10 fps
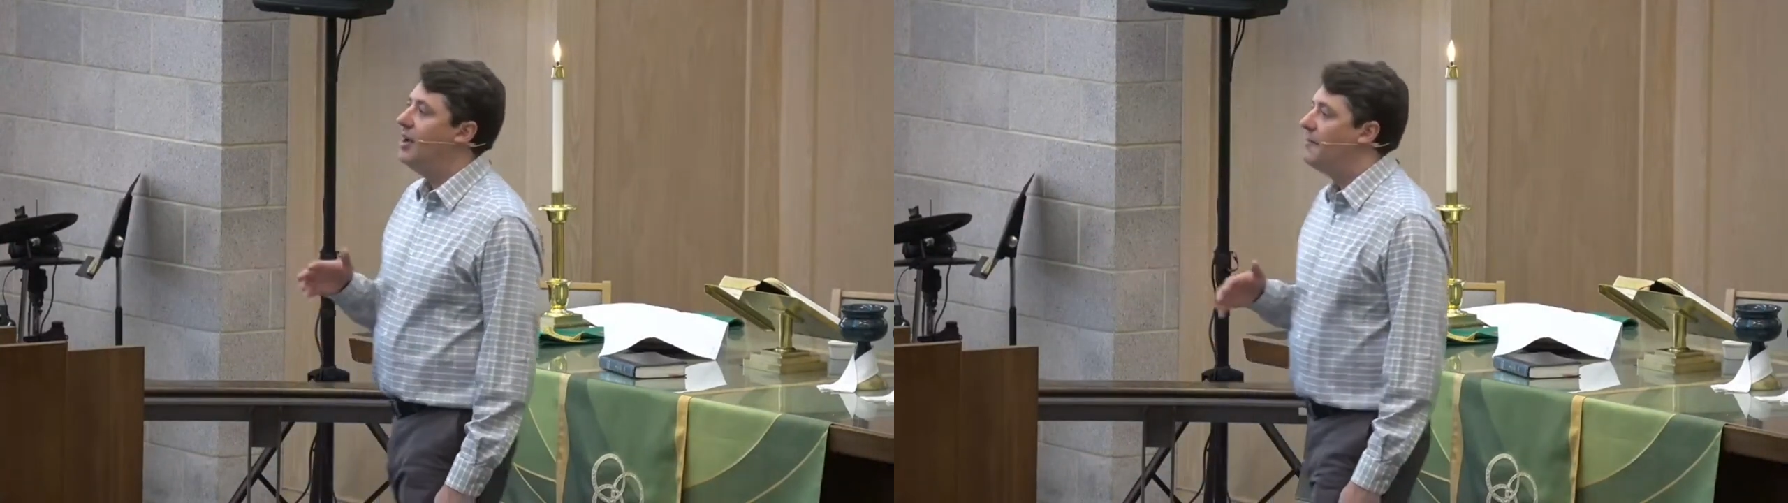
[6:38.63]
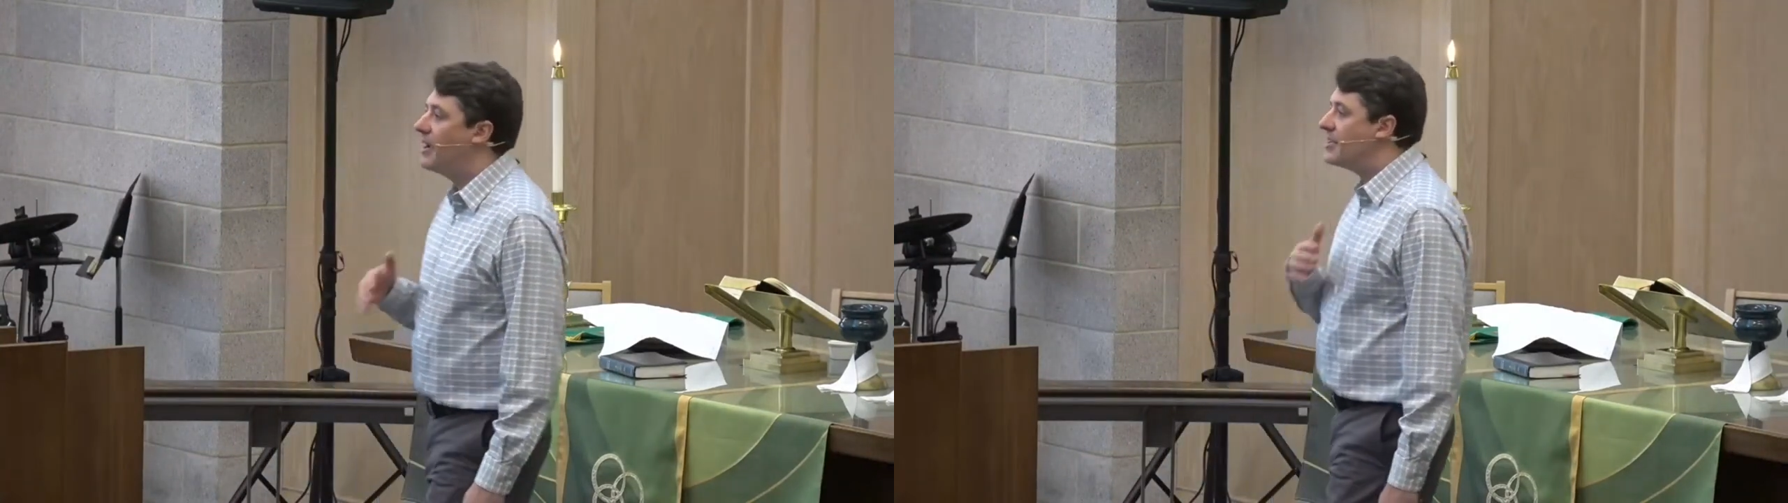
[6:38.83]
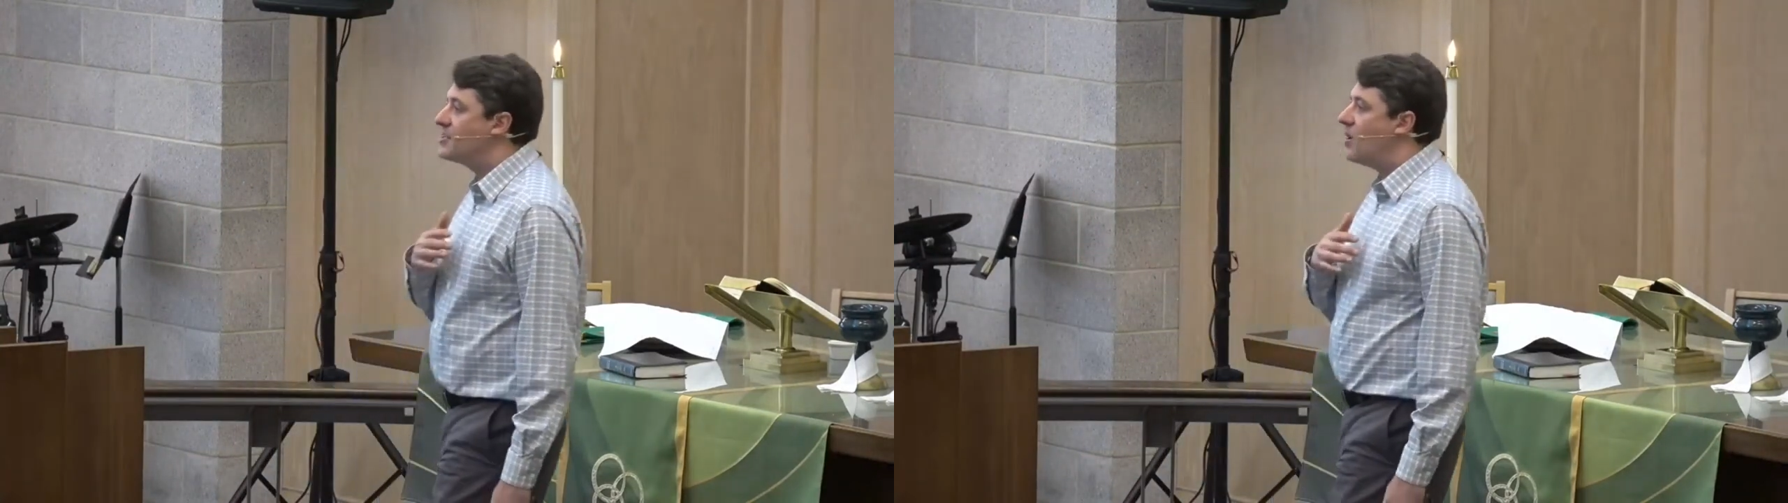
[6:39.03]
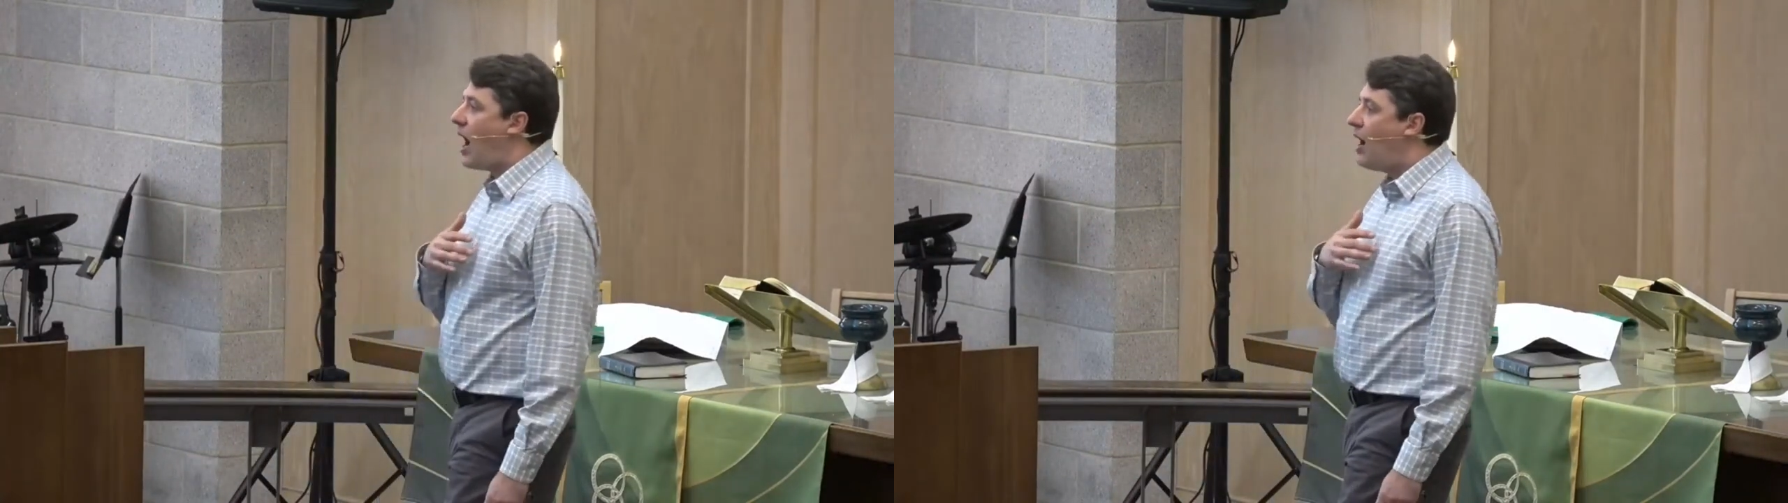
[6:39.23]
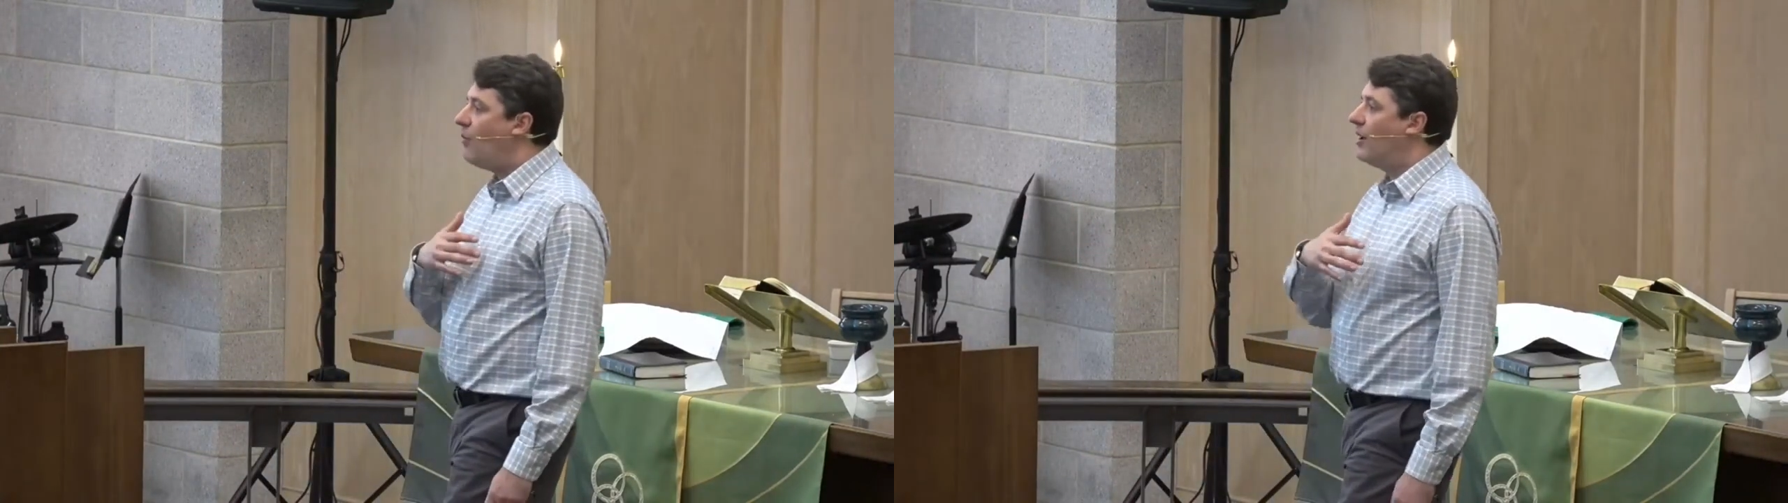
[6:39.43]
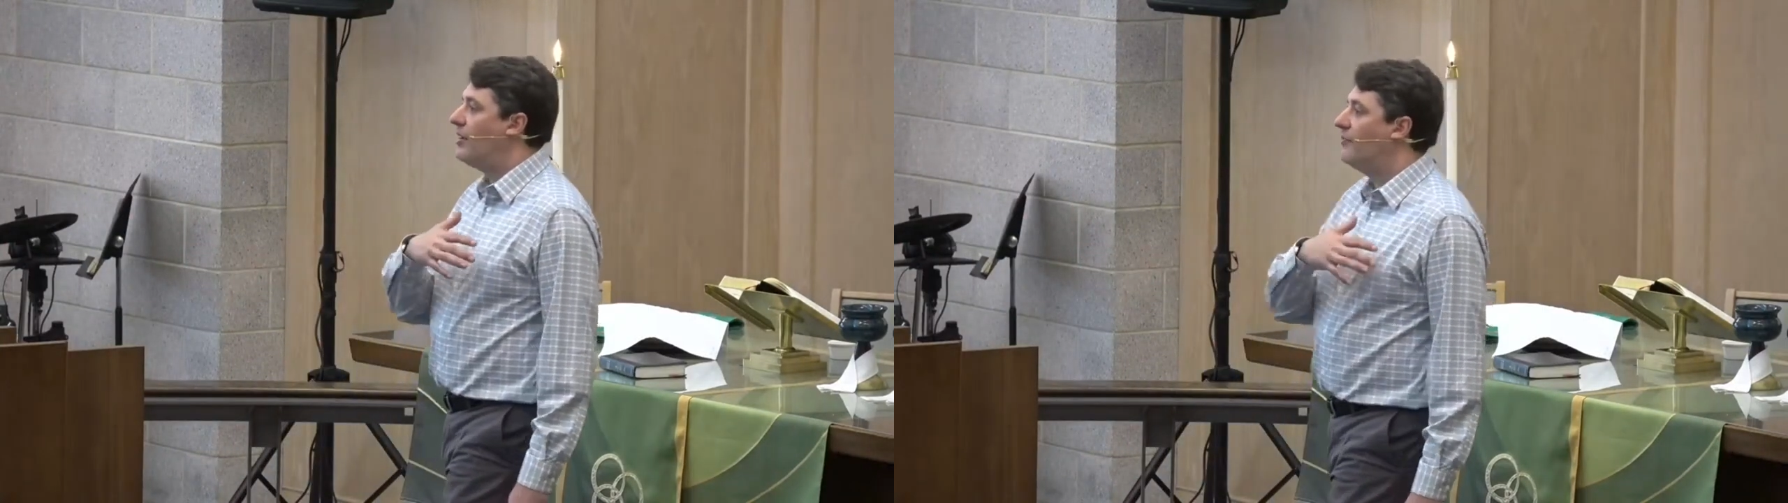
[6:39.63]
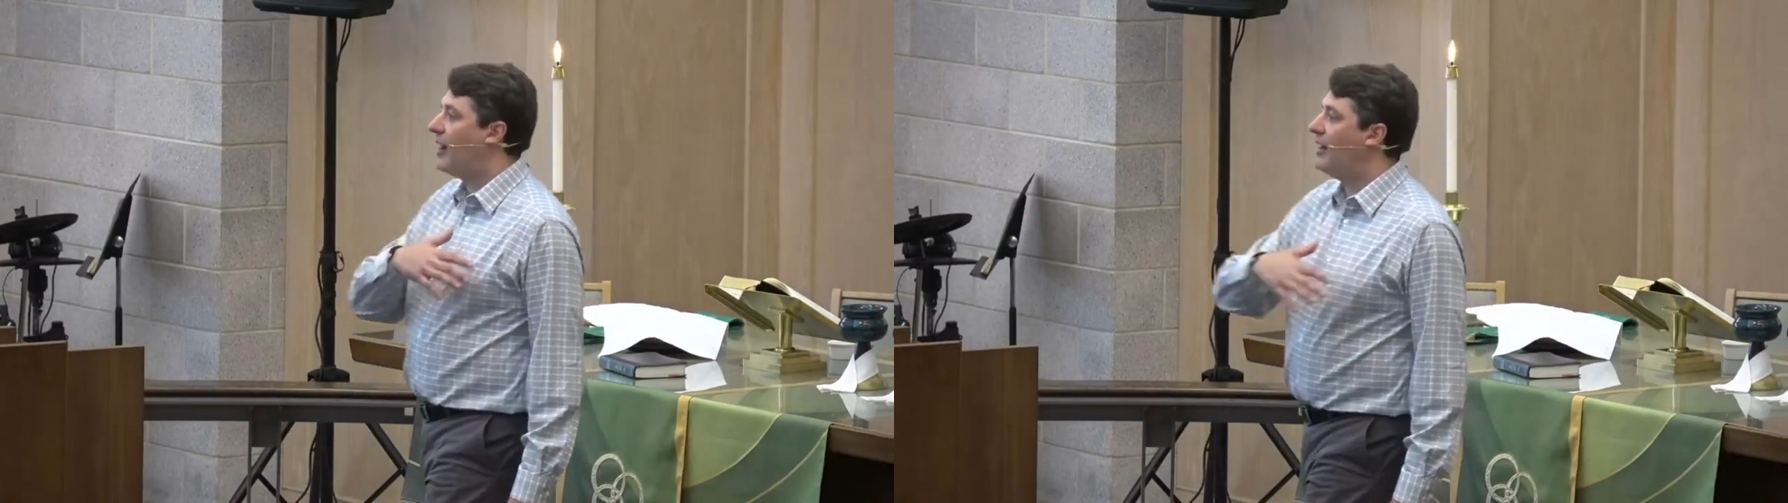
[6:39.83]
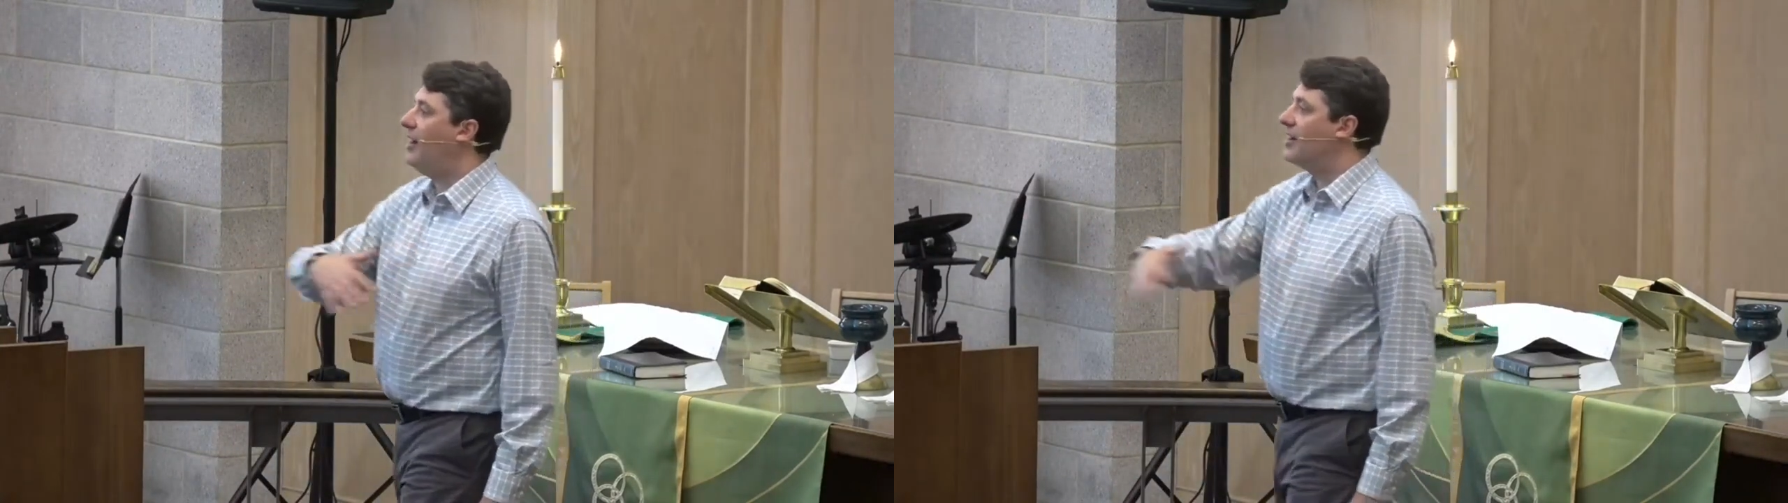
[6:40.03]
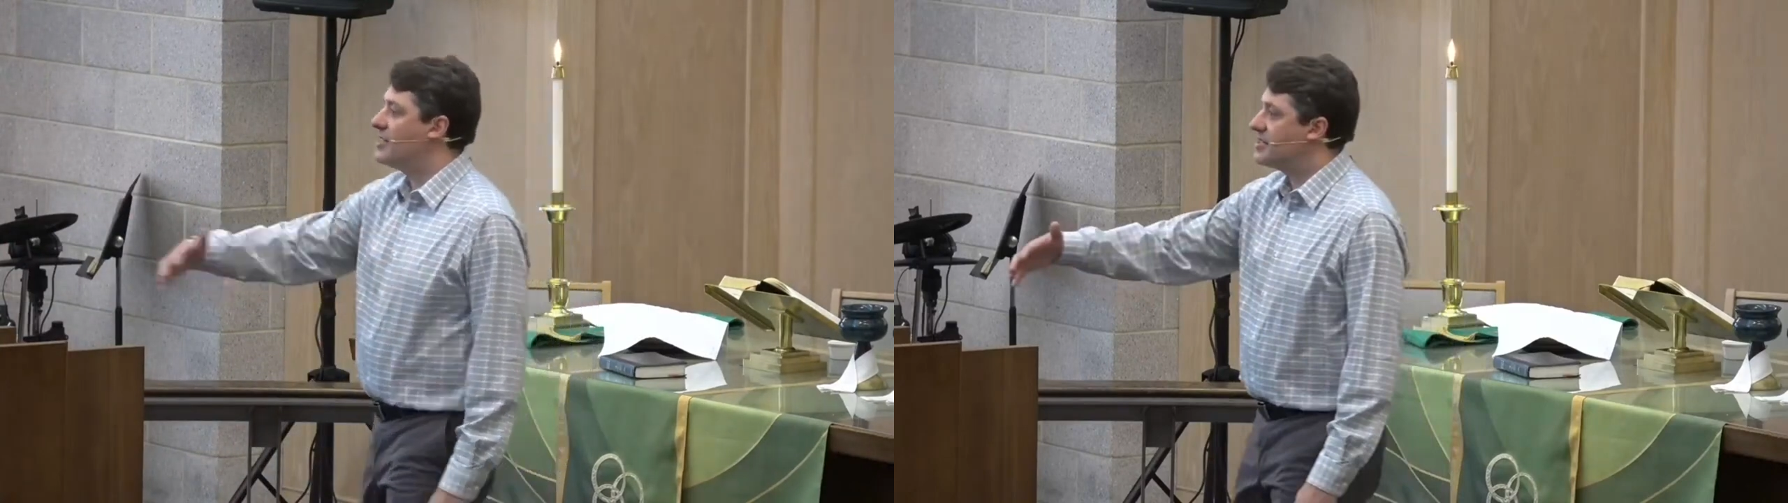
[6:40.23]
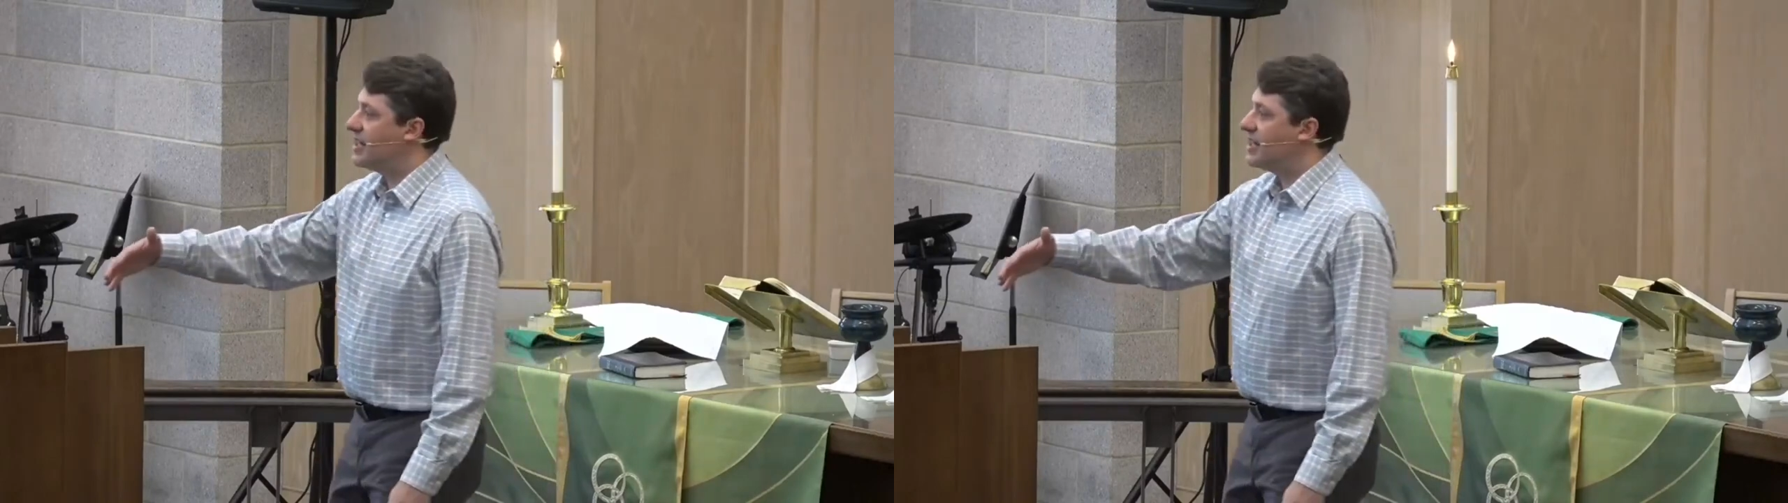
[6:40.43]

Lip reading: because I want to invite us